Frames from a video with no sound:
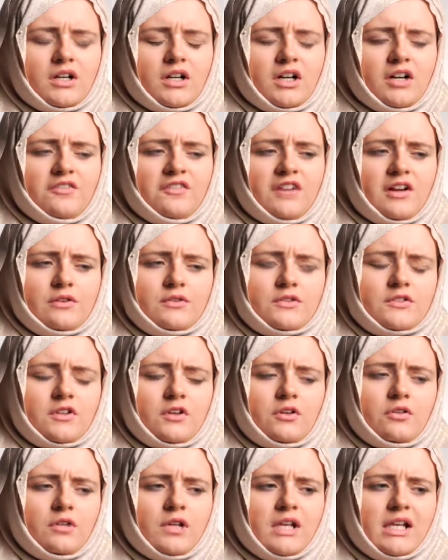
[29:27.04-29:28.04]
I felt
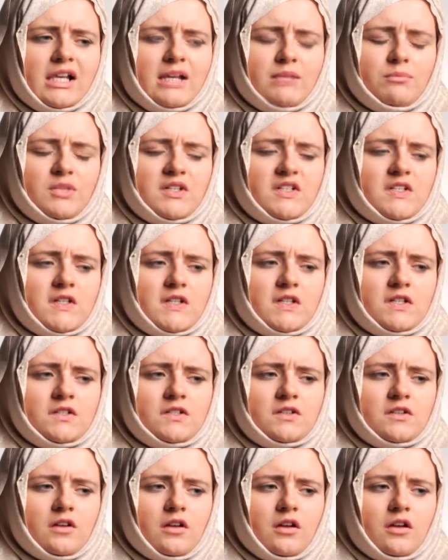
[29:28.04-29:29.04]
so
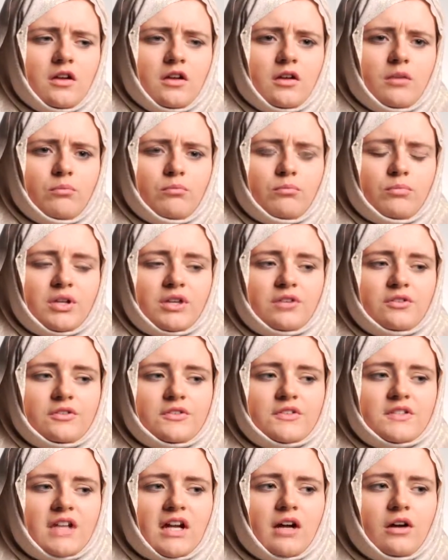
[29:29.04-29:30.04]
limited,
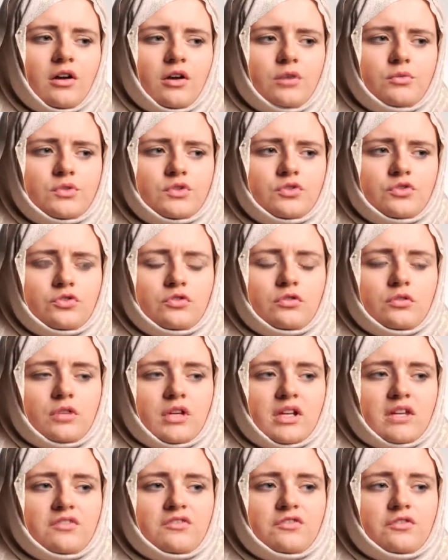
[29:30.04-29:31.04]
because now I was just
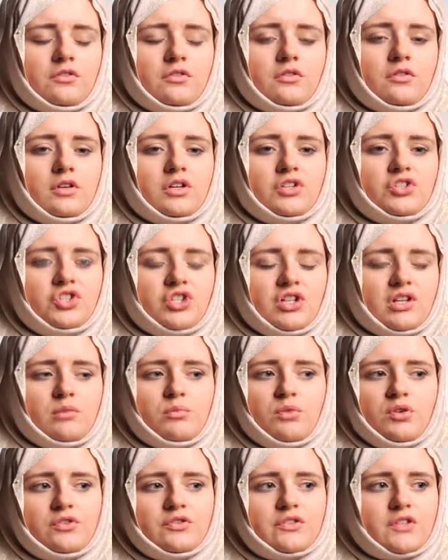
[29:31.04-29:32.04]
looking for a Shia
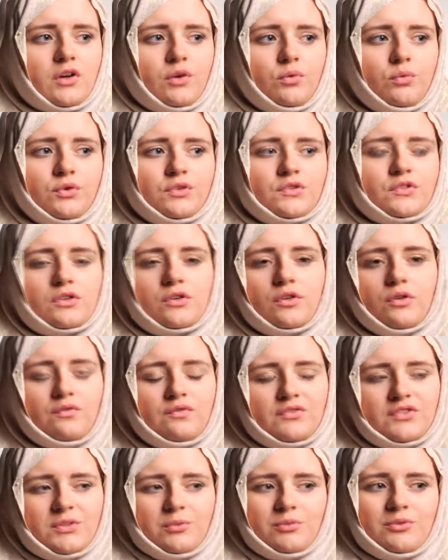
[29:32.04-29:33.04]
mosque. I wasn't
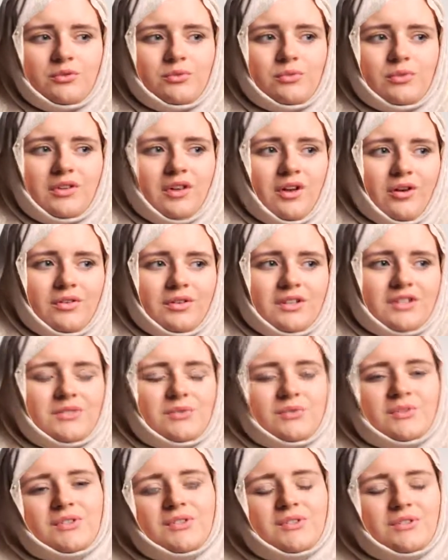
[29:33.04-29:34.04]
comfortable with going
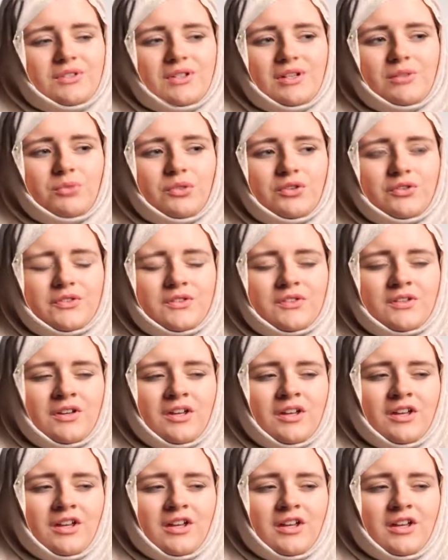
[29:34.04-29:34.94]
to a Sunni mosque.